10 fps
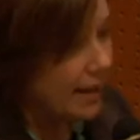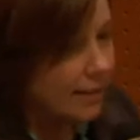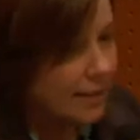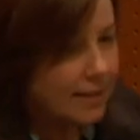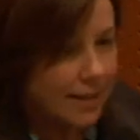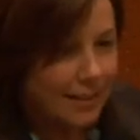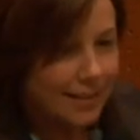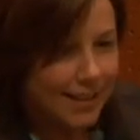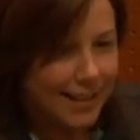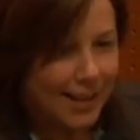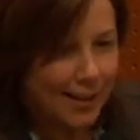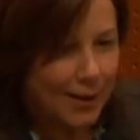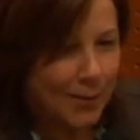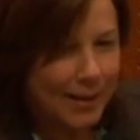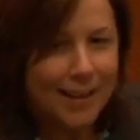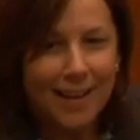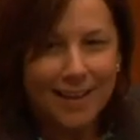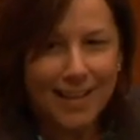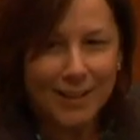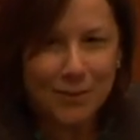panelists and get going.
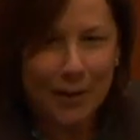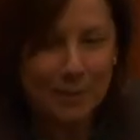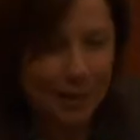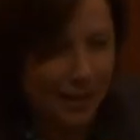Thanks very